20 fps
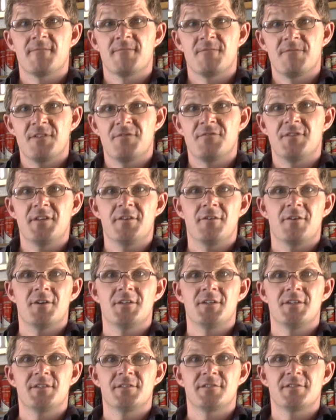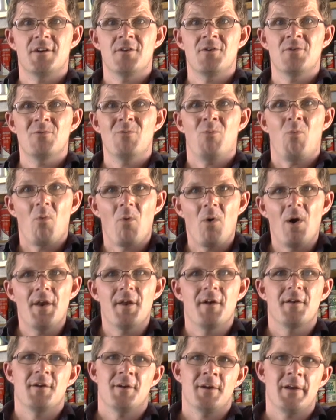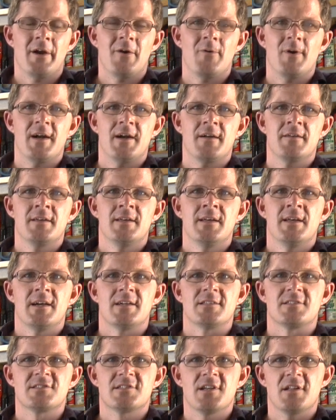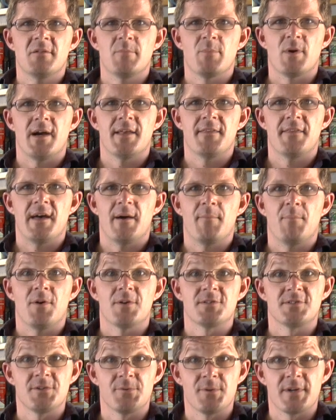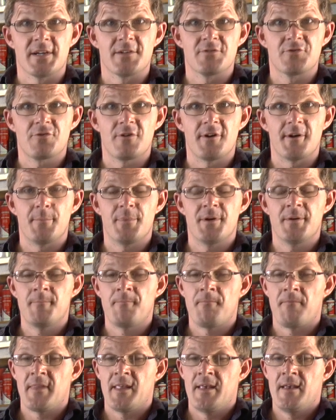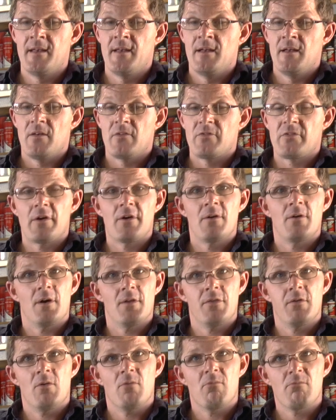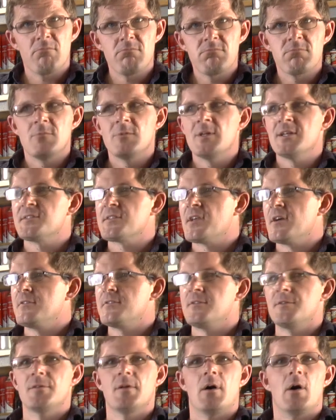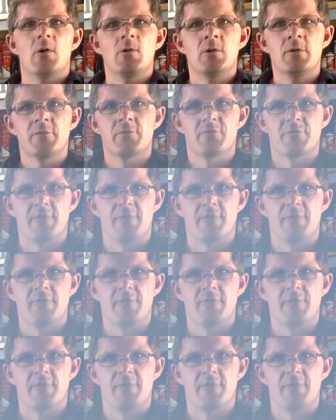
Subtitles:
59 years old, why don't I go out and celebrate that by doing a trip? So I thought, let's go do the Holland